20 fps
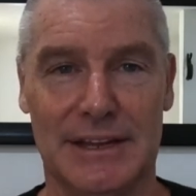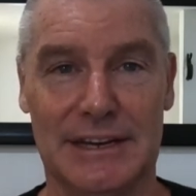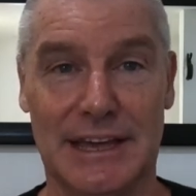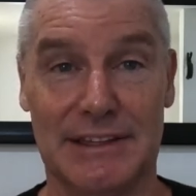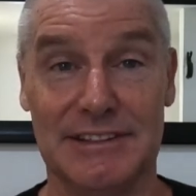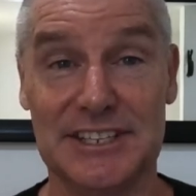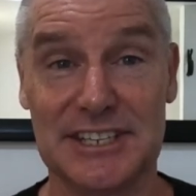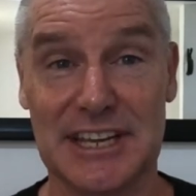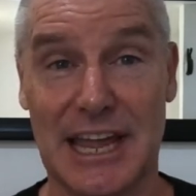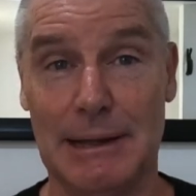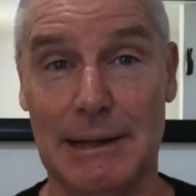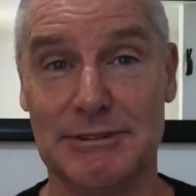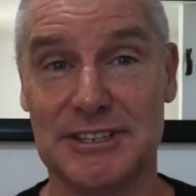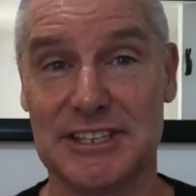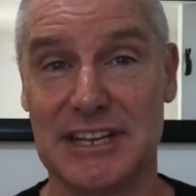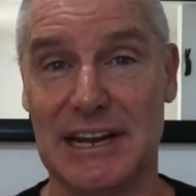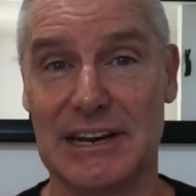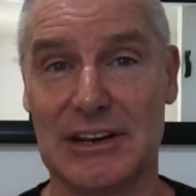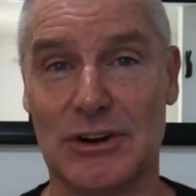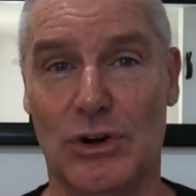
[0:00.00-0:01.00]
Now this game
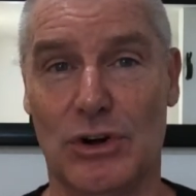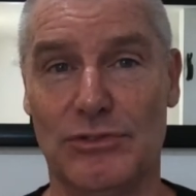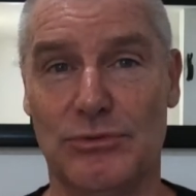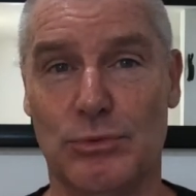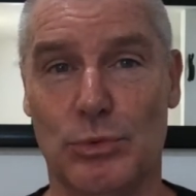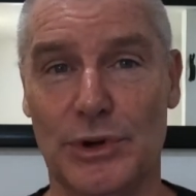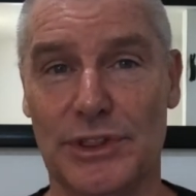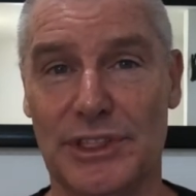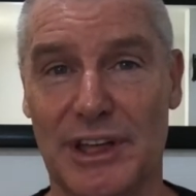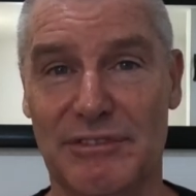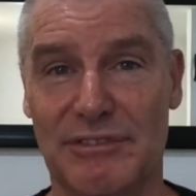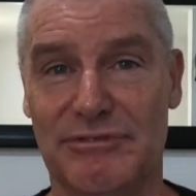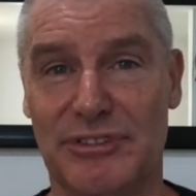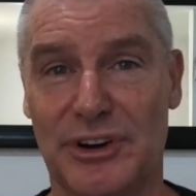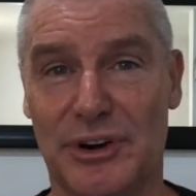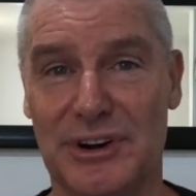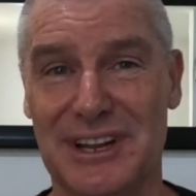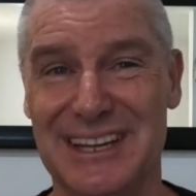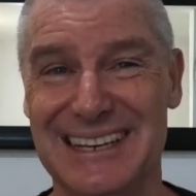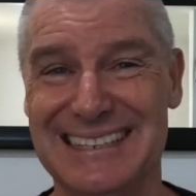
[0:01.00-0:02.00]
started off with a
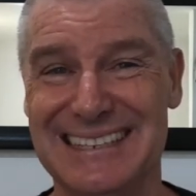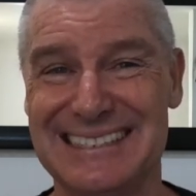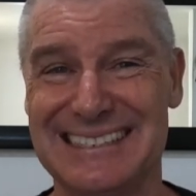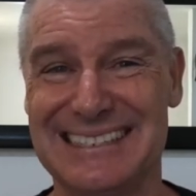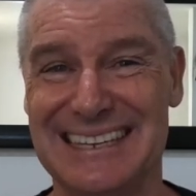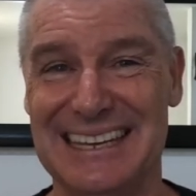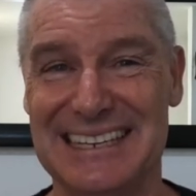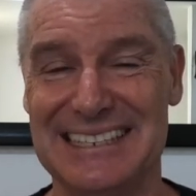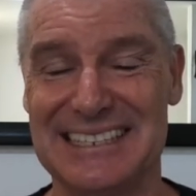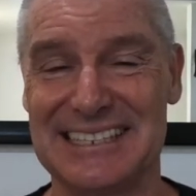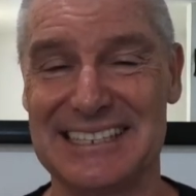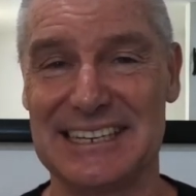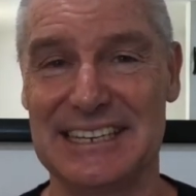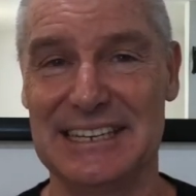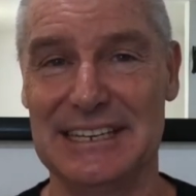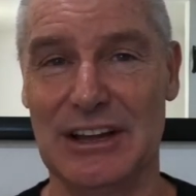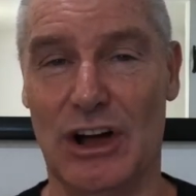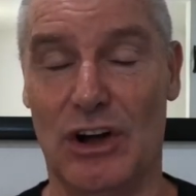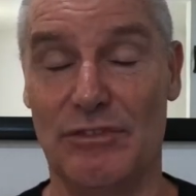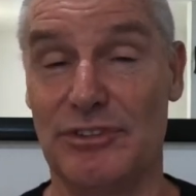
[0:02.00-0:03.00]
very
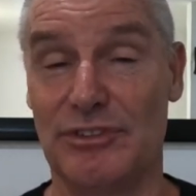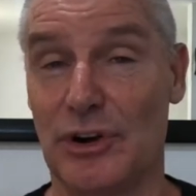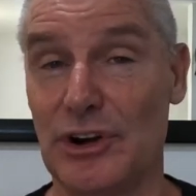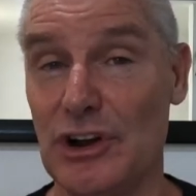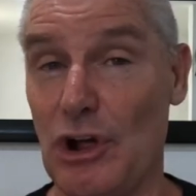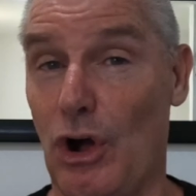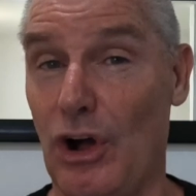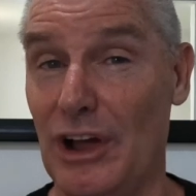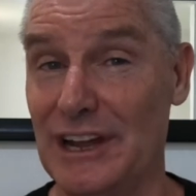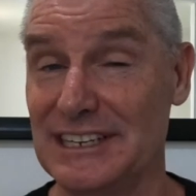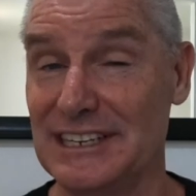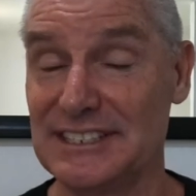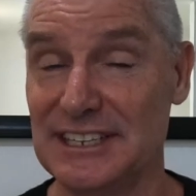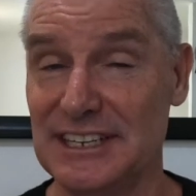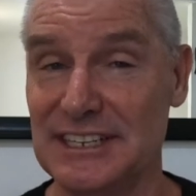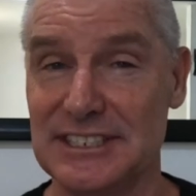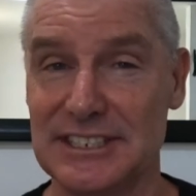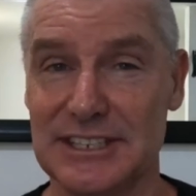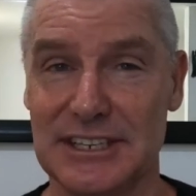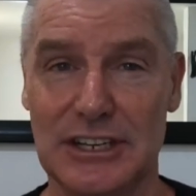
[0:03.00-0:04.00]
high
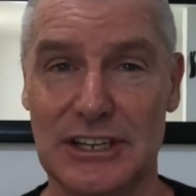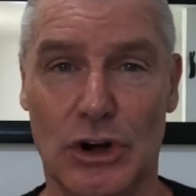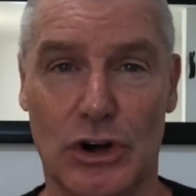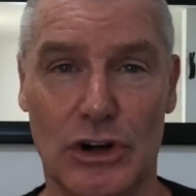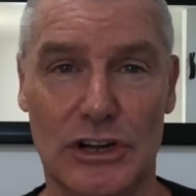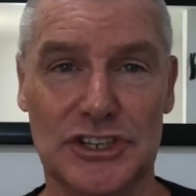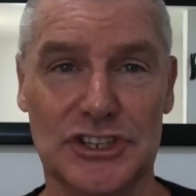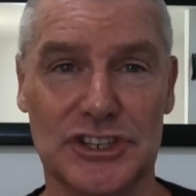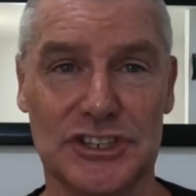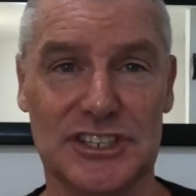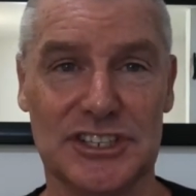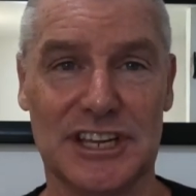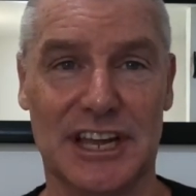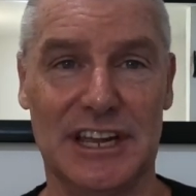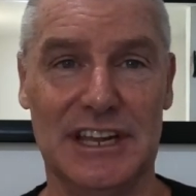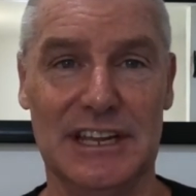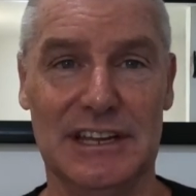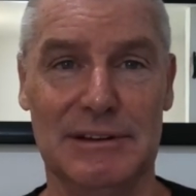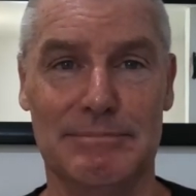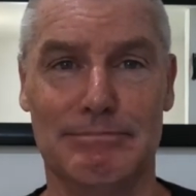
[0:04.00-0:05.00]
intensity, I should
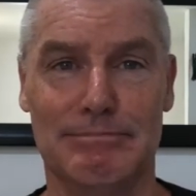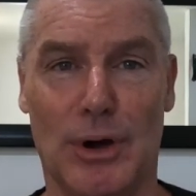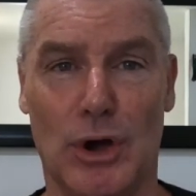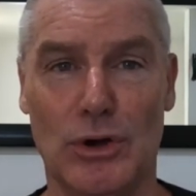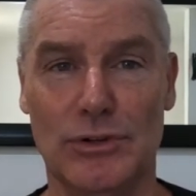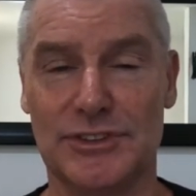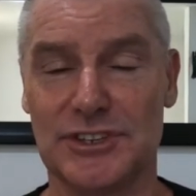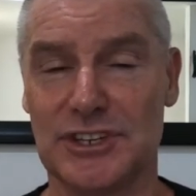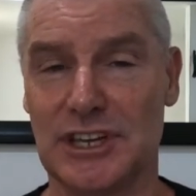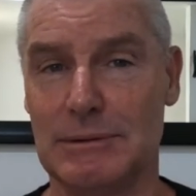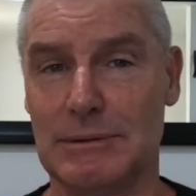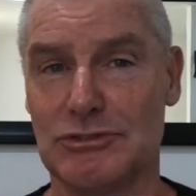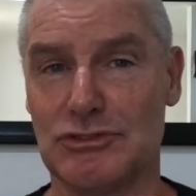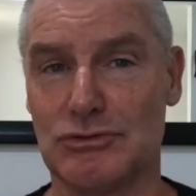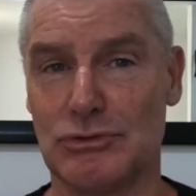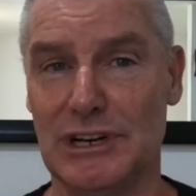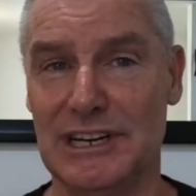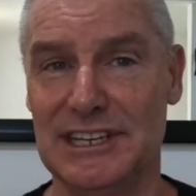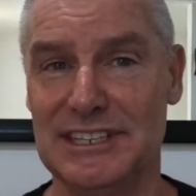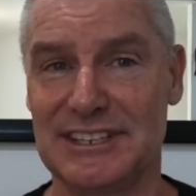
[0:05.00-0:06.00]
say, and both teams
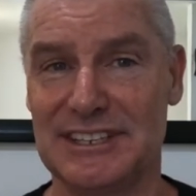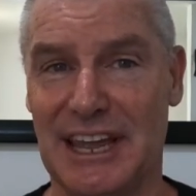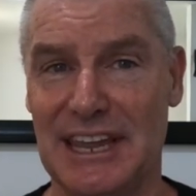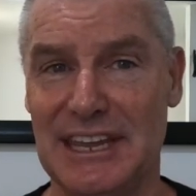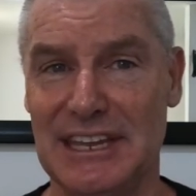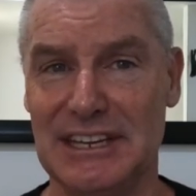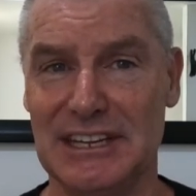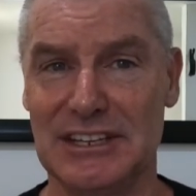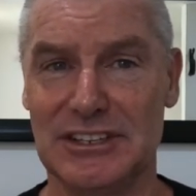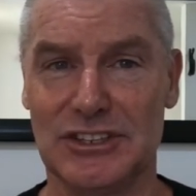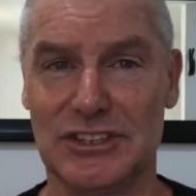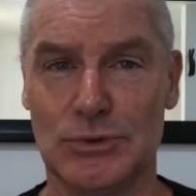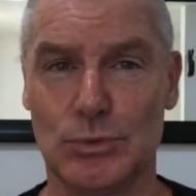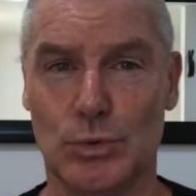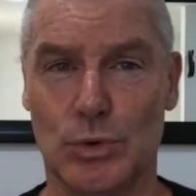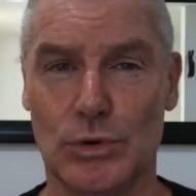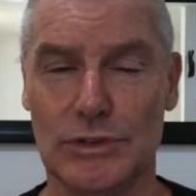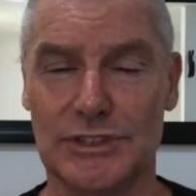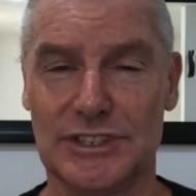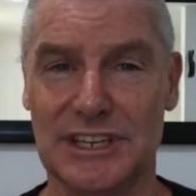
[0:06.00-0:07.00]
really taking it
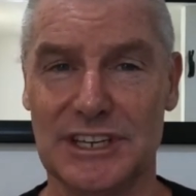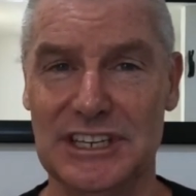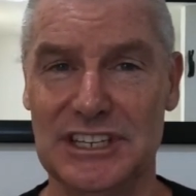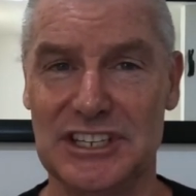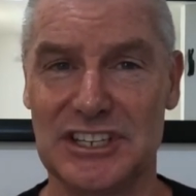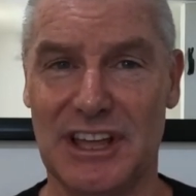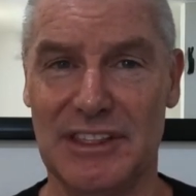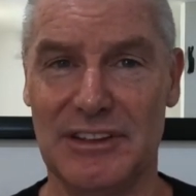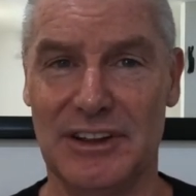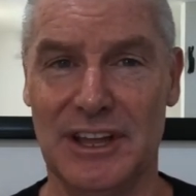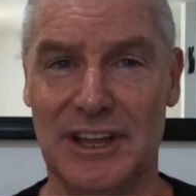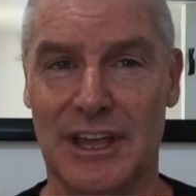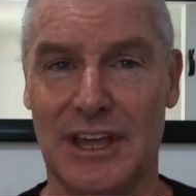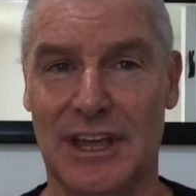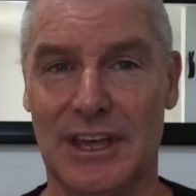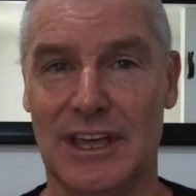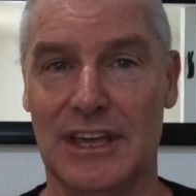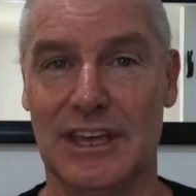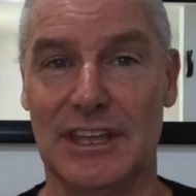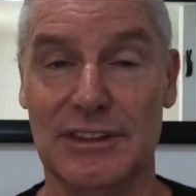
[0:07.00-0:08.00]
towards each other
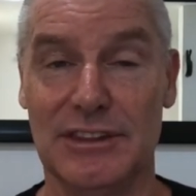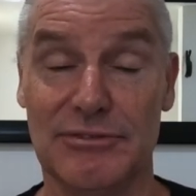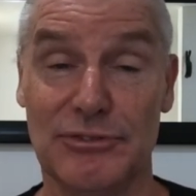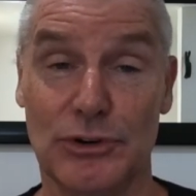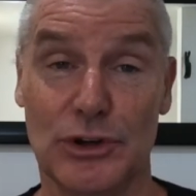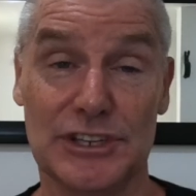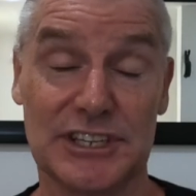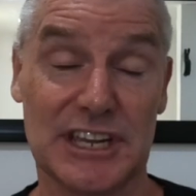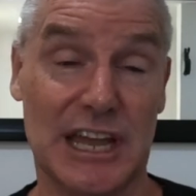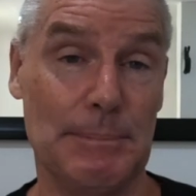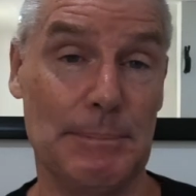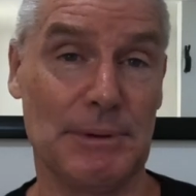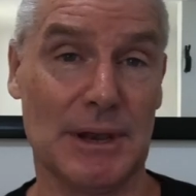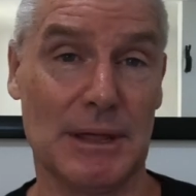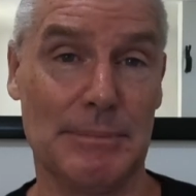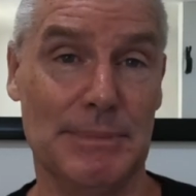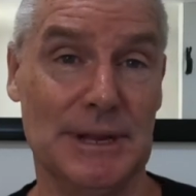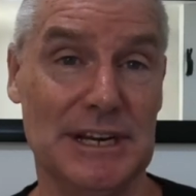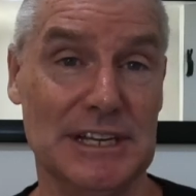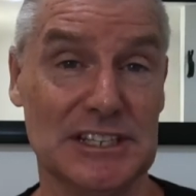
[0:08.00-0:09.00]
in the first couple
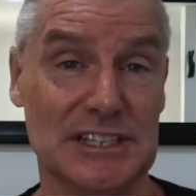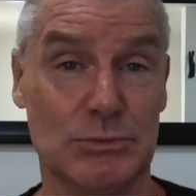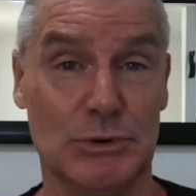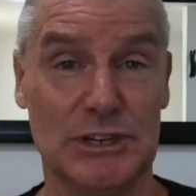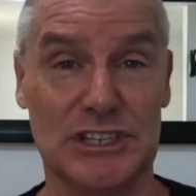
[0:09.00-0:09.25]
of minutes.